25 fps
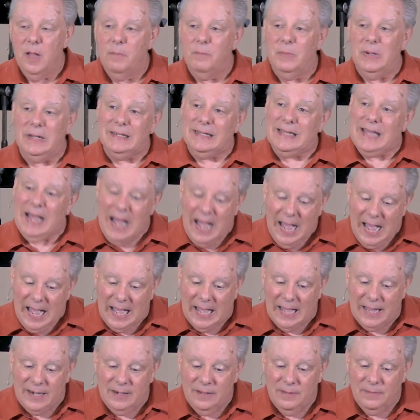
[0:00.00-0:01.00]
But
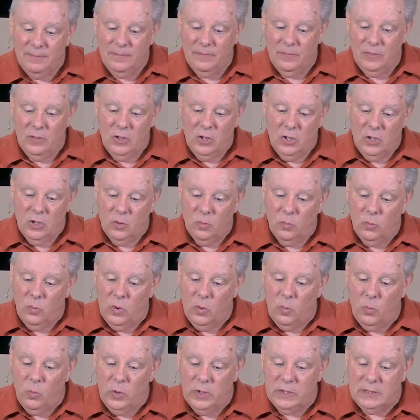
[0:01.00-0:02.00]
God
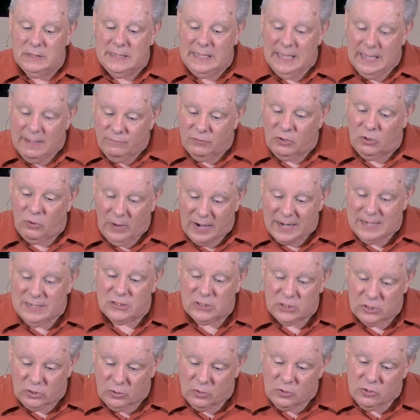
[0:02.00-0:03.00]
would give
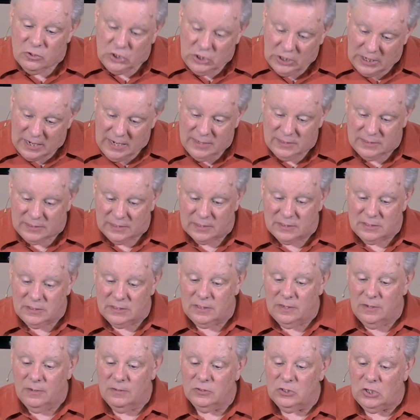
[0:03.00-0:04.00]
grace through
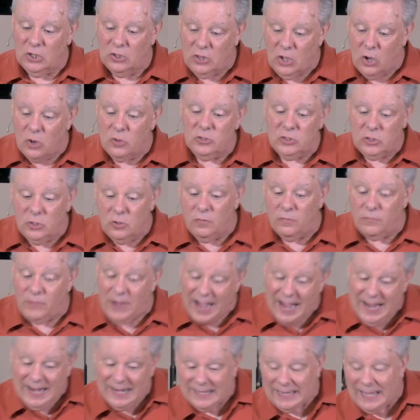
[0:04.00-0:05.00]
Jesus to those who
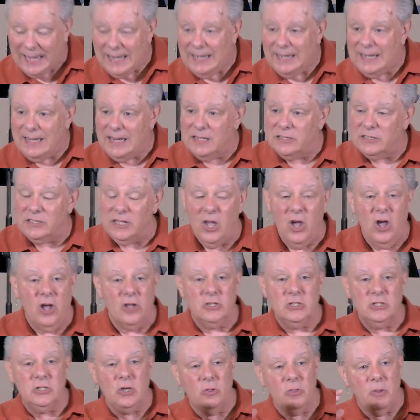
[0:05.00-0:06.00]
violated his law.
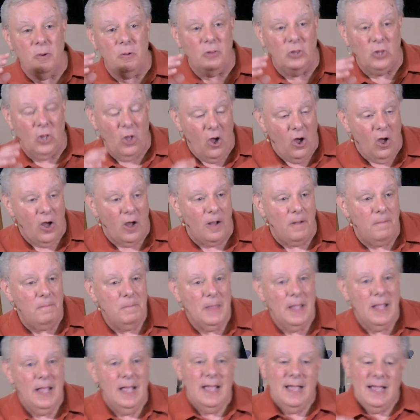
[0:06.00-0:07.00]
So the
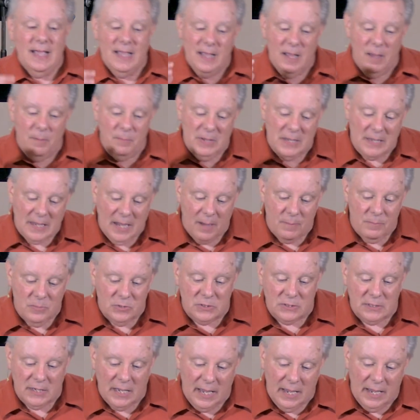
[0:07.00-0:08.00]
law
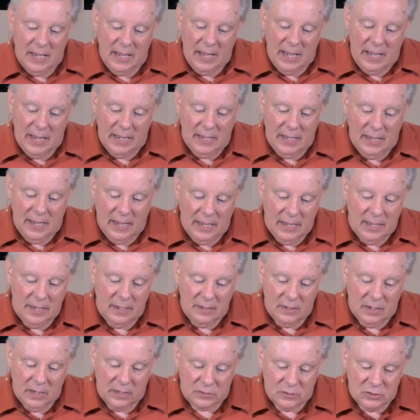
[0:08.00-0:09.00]
becomes
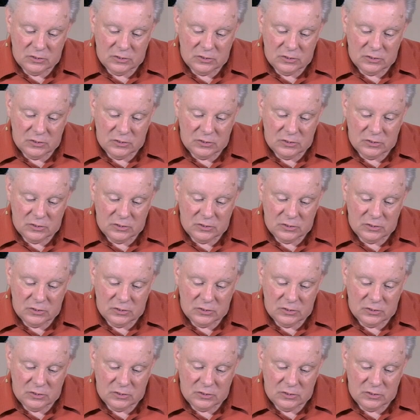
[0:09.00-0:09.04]
a